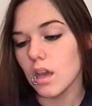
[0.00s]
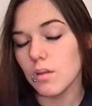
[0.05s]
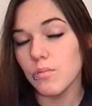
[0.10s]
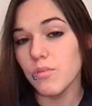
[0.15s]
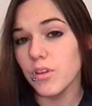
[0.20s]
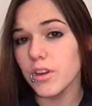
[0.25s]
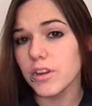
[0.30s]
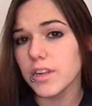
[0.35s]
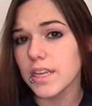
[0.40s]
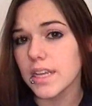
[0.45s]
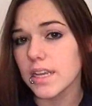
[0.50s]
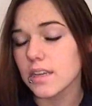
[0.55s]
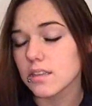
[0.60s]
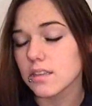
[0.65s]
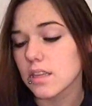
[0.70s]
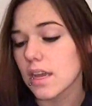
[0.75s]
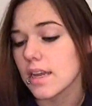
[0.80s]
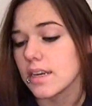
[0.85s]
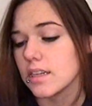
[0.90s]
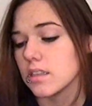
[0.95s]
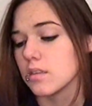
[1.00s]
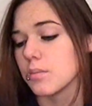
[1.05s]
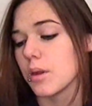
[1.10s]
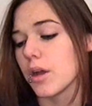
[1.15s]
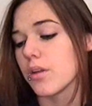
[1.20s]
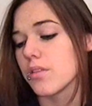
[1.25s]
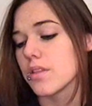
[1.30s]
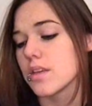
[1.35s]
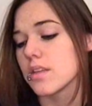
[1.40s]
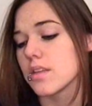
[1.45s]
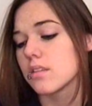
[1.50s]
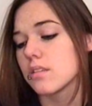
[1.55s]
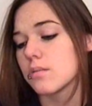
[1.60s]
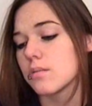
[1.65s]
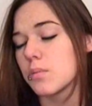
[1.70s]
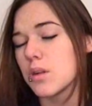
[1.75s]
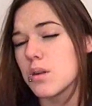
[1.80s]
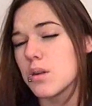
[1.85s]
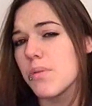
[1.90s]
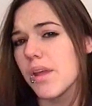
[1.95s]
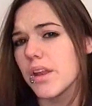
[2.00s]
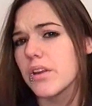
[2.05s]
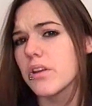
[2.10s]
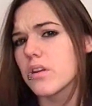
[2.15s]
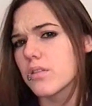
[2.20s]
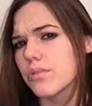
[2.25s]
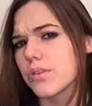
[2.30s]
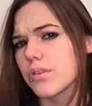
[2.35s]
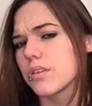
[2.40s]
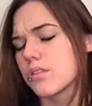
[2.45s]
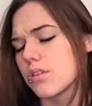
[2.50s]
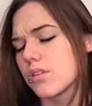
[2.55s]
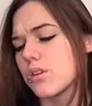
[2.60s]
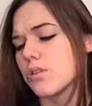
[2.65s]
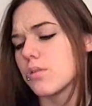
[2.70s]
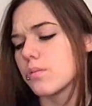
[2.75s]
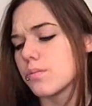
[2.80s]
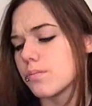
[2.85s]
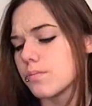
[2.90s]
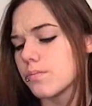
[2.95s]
I'm very excited about this, but a bit nervous too.